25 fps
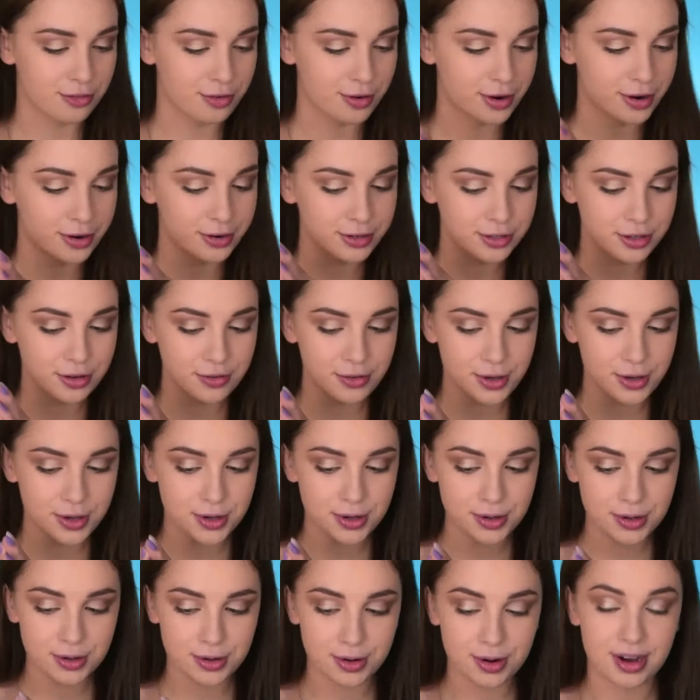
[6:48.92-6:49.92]
For those of
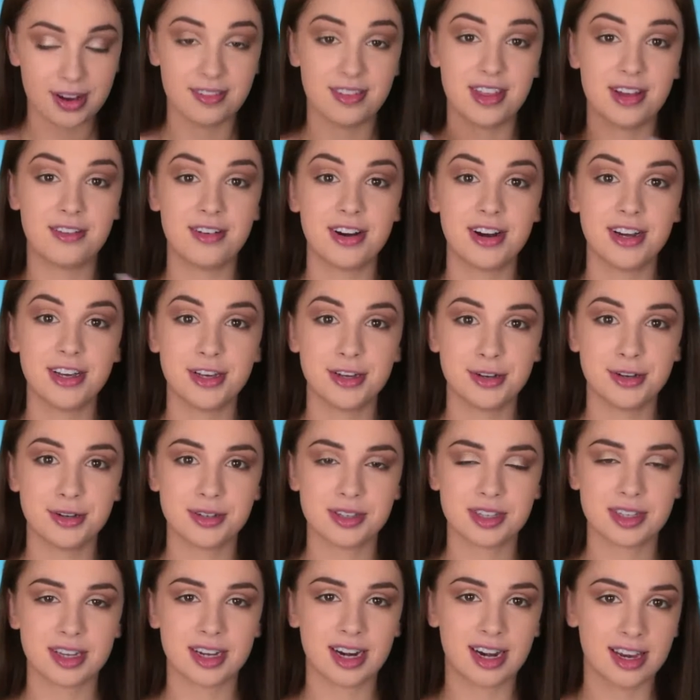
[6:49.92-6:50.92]
you who have never
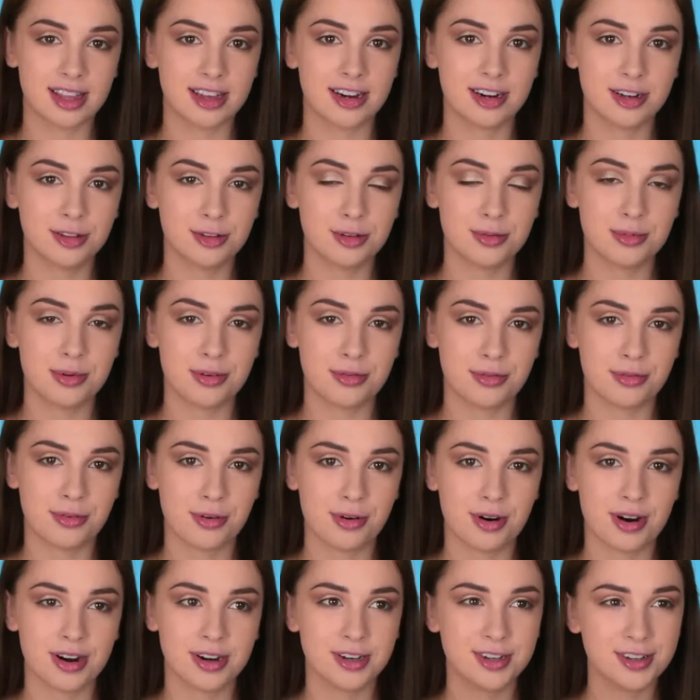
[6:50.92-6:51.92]
used glitter glue before,